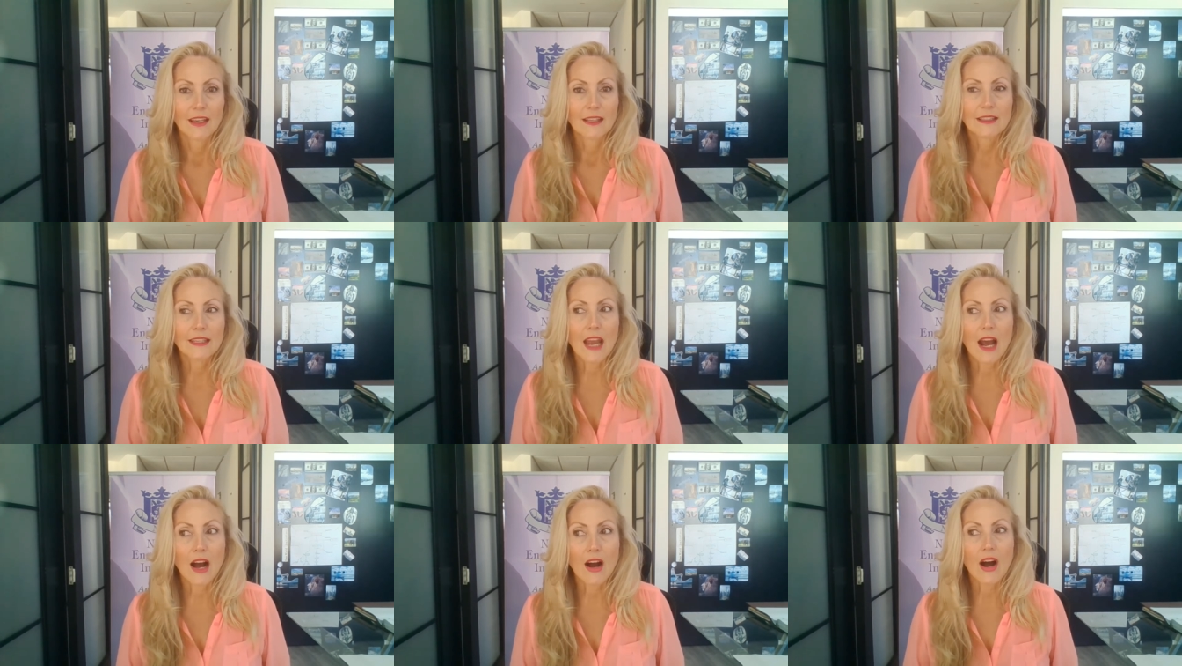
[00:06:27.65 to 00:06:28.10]

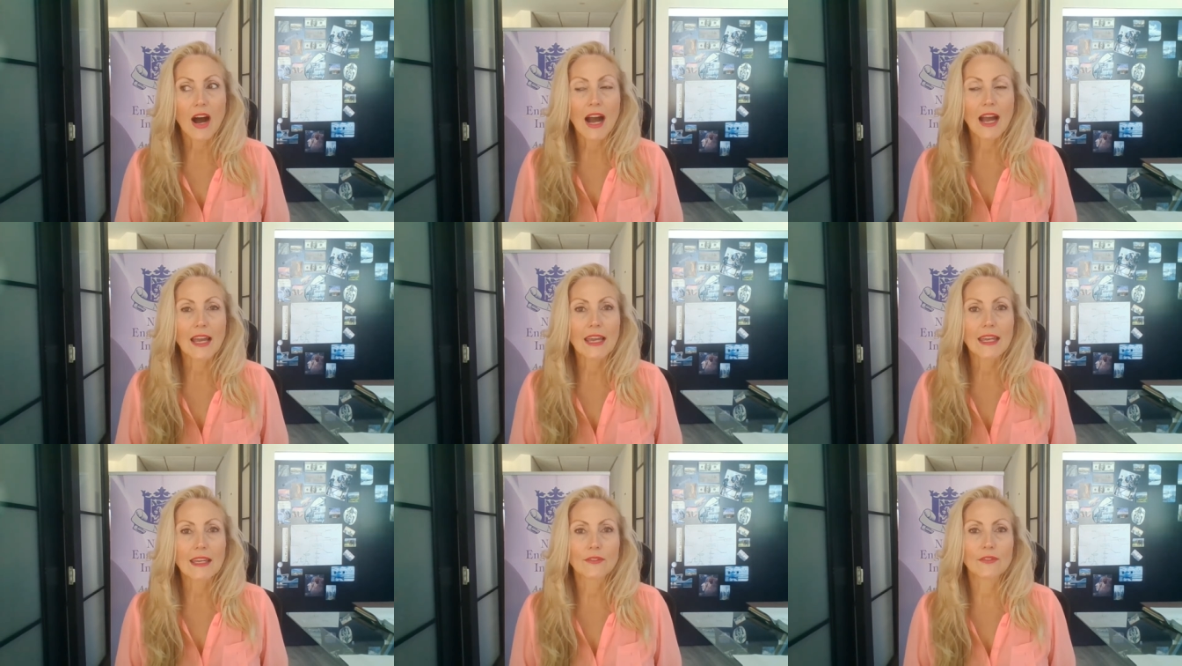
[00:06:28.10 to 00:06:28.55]
Now,
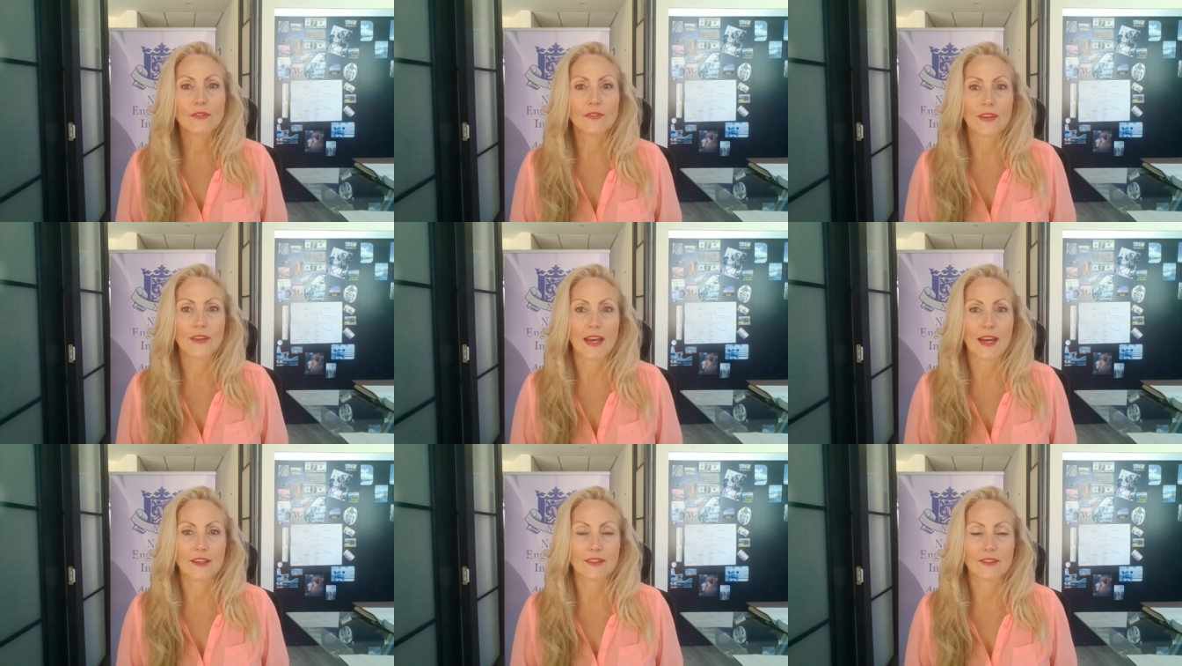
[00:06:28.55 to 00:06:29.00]
I have
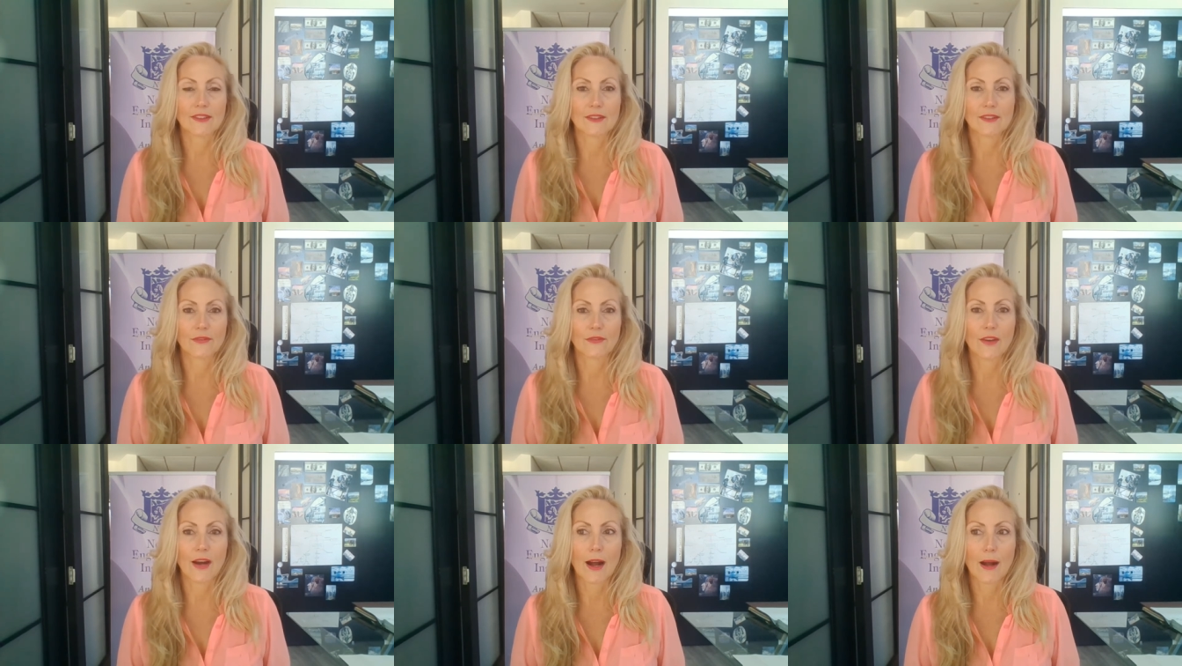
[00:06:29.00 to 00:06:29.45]
found
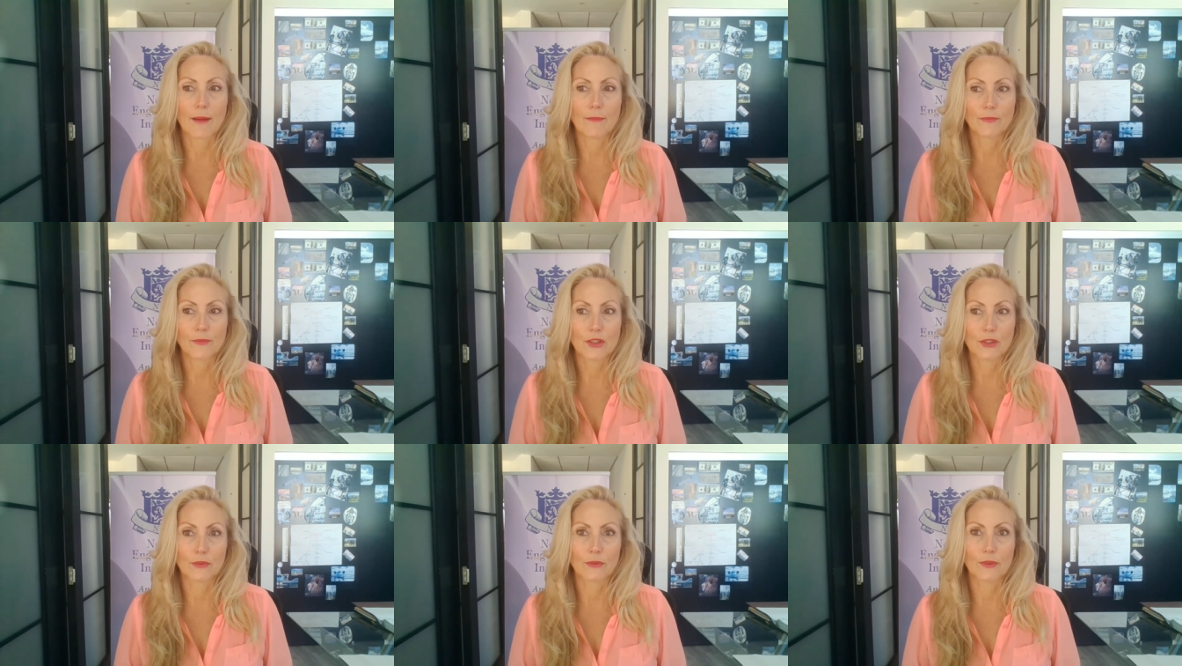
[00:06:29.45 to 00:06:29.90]

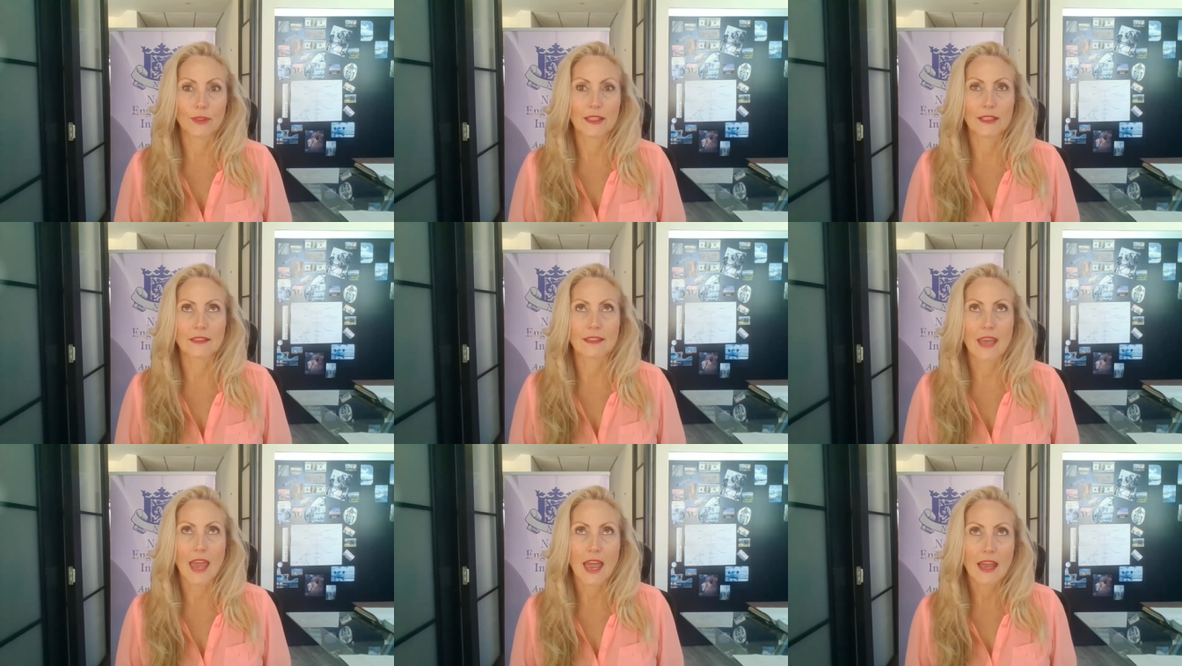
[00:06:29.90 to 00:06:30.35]
from
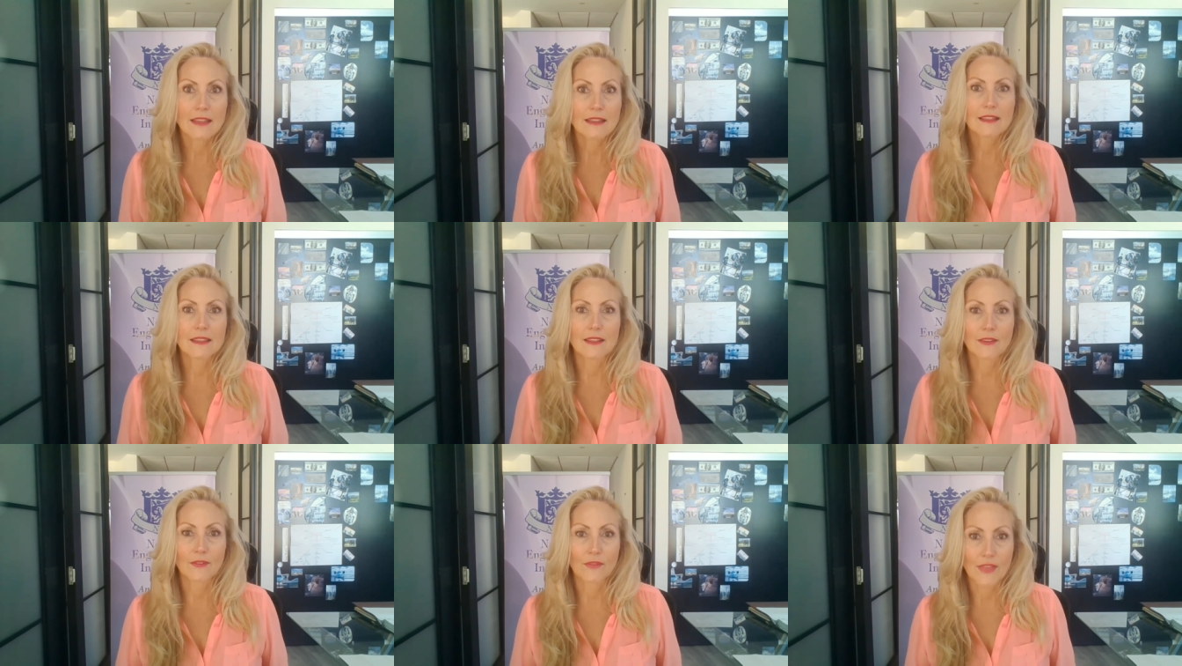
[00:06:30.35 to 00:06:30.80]
doing
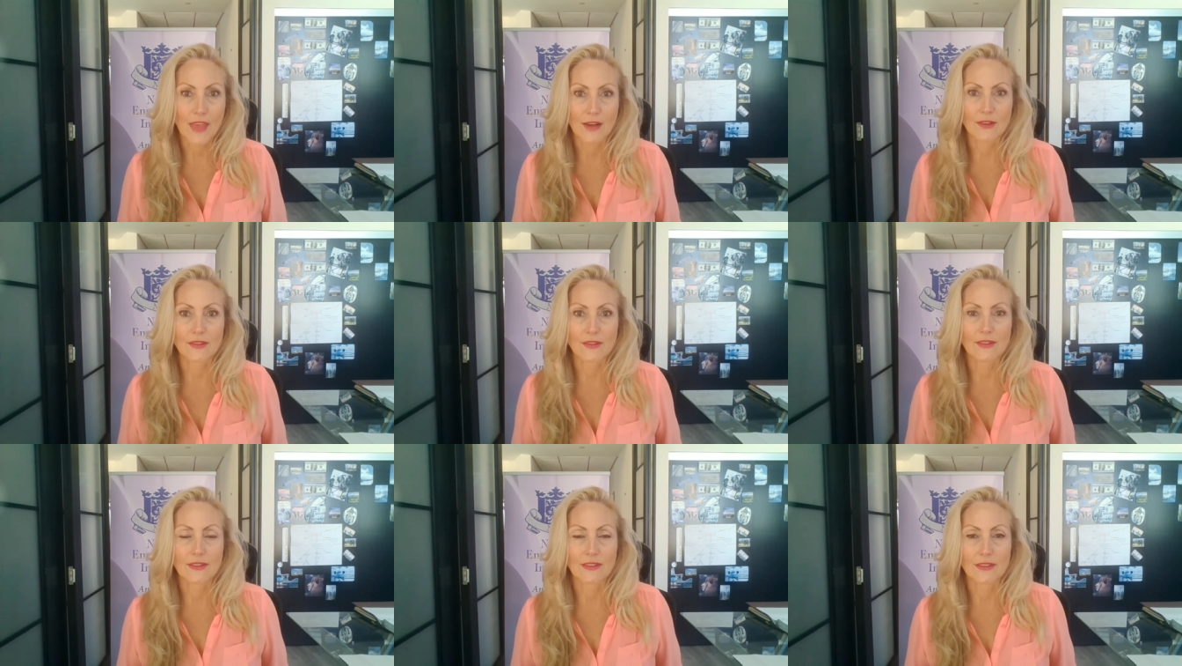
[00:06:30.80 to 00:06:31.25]
tens of
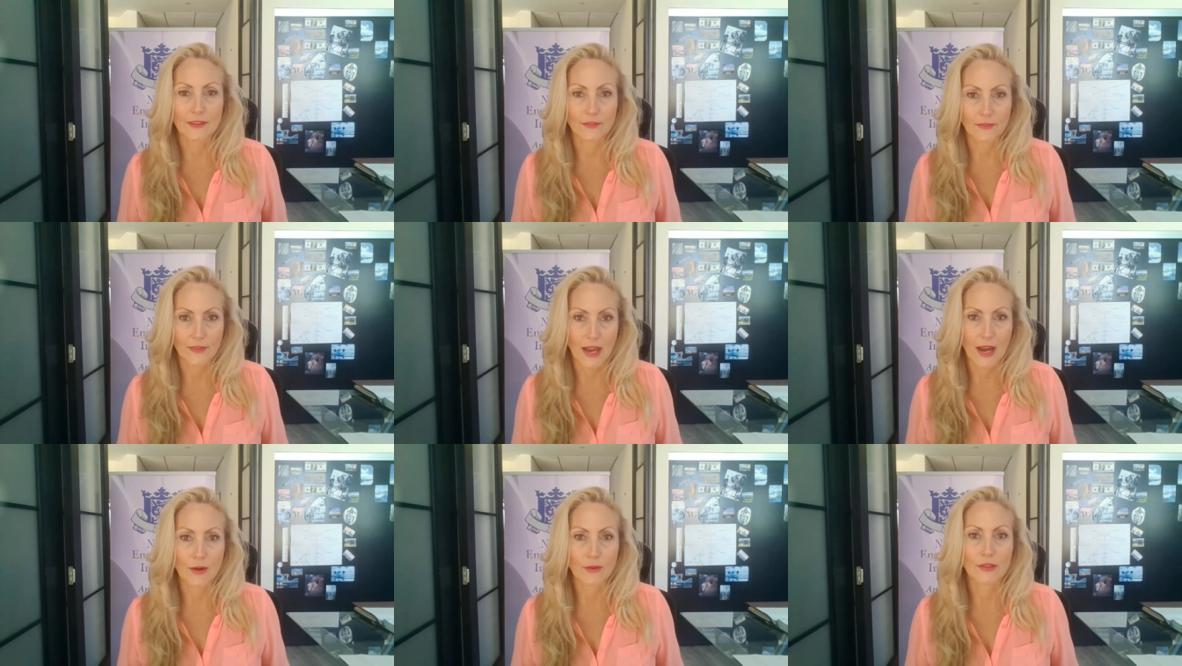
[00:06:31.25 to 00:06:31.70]
thousands of
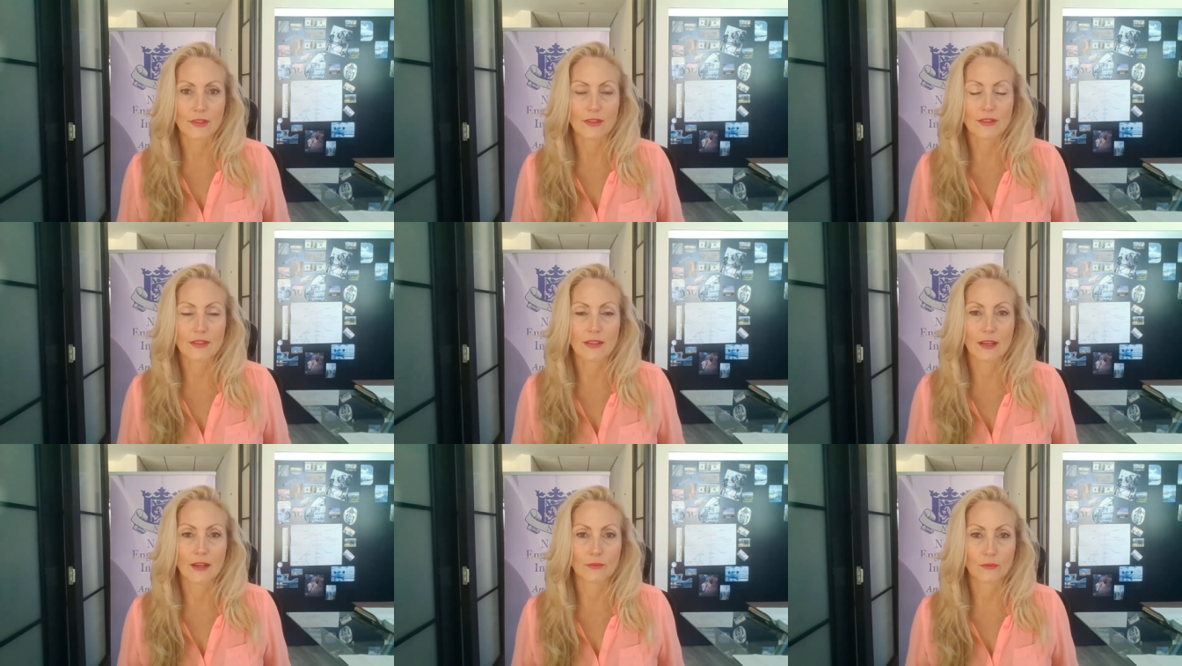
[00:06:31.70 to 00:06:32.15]

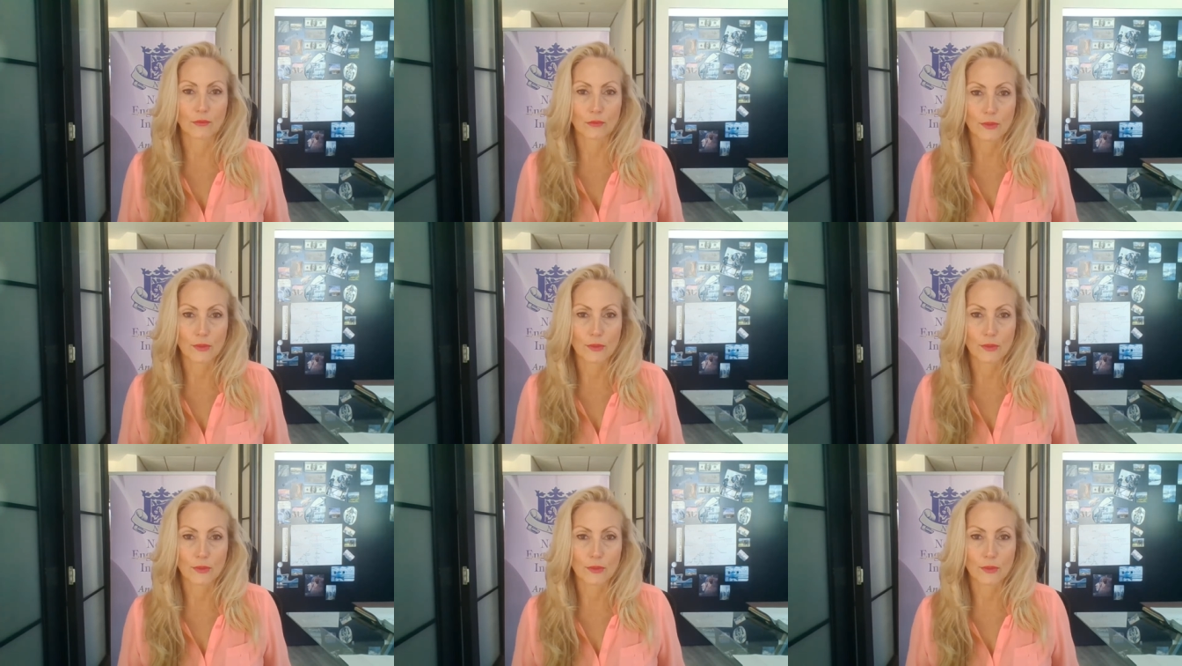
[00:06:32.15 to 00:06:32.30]
hours of